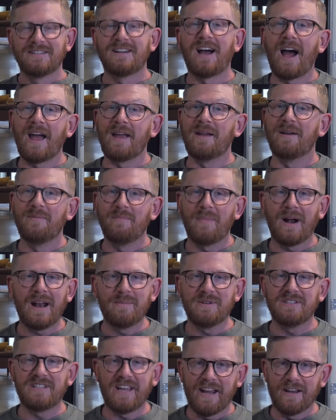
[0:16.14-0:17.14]
Hi, my
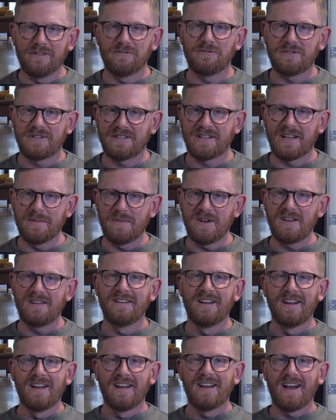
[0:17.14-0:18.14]
name is Andrew Scibbe.
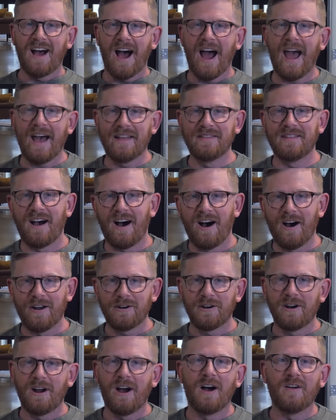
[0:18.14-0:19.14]
I had the
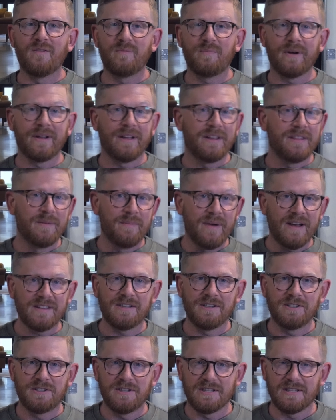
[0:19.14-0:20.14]
honor of bringing the
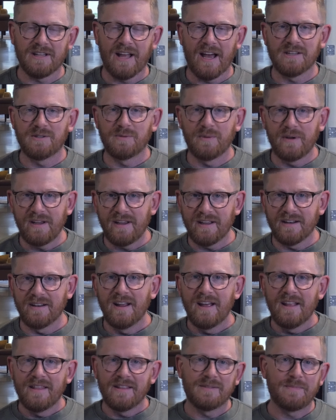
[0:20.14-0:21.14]
message this last week, and
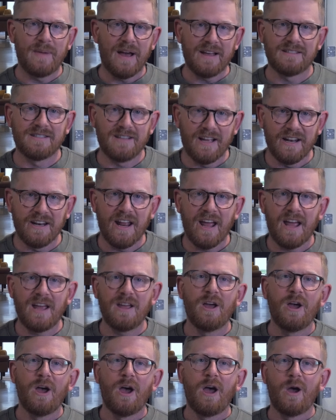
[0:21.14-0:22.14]
this past
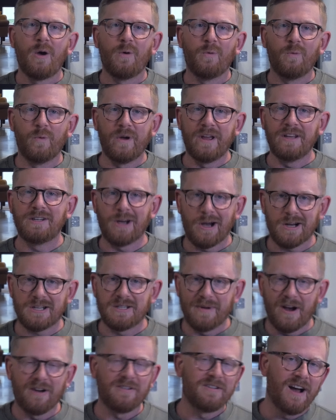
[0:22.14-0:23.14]
Sunday we talked
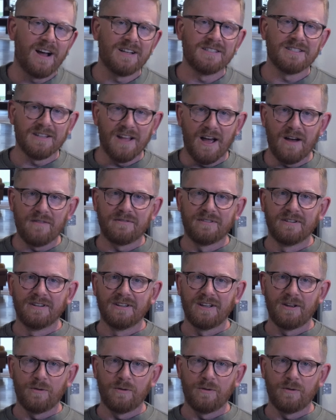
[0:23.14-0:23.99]
about God's love.